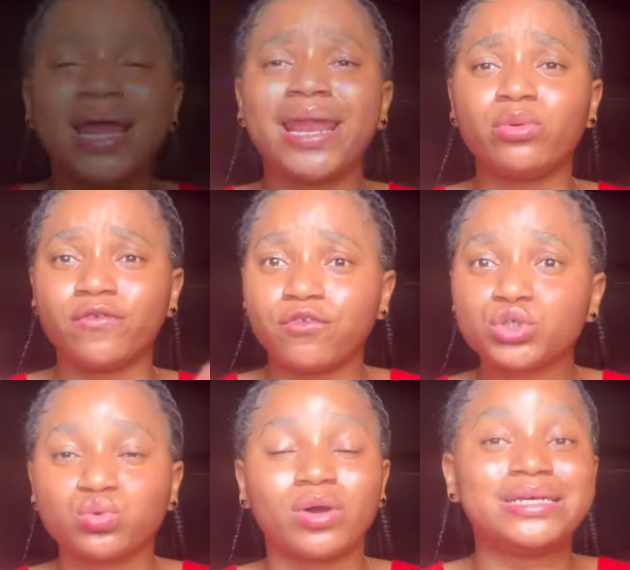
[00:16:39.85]
Now the
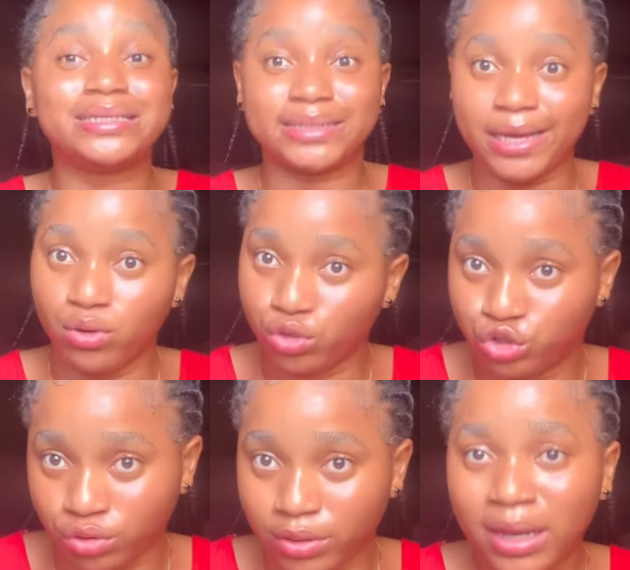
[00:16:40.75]
first one is a
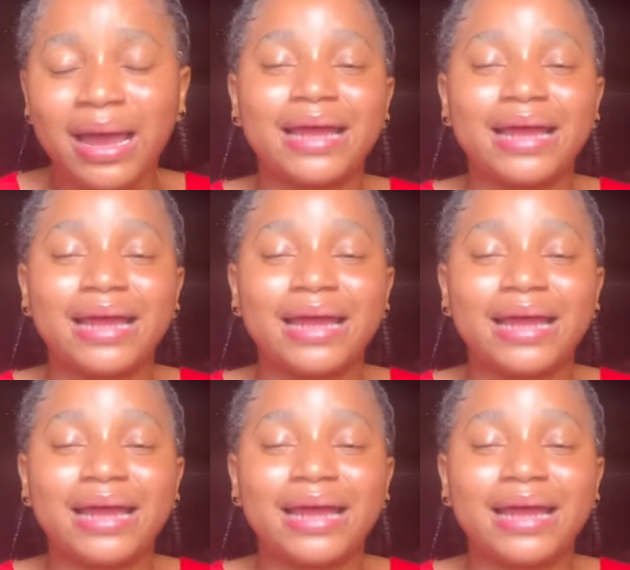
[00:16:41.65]
lotion,